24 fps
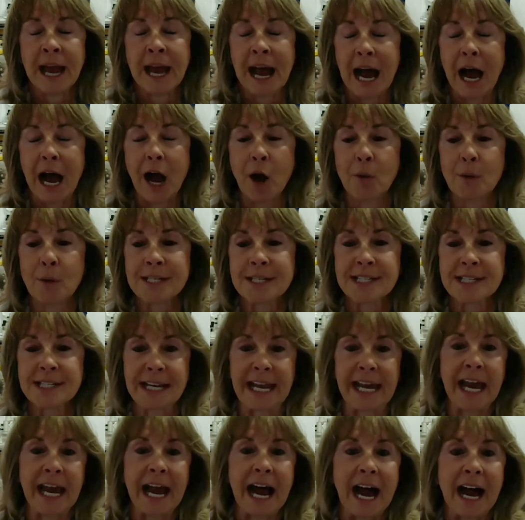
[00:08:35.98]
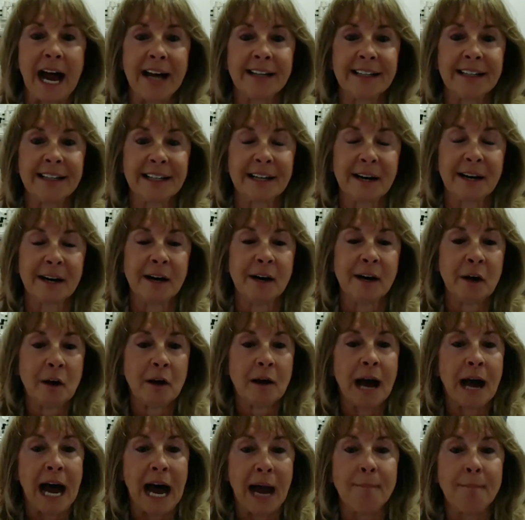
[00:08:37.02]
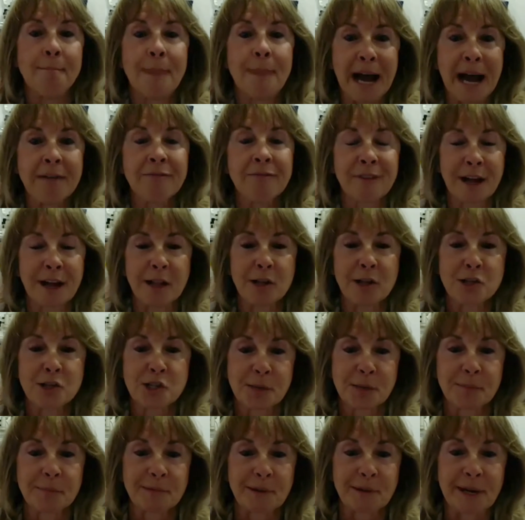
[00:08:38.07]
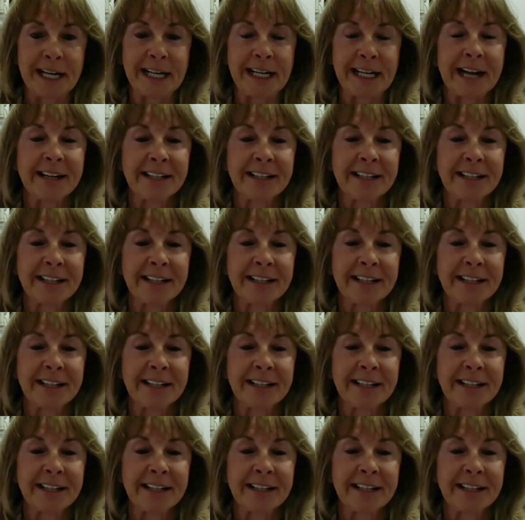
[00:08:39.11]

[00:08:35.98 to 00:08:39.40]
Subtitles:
I always say I did my fellowship training,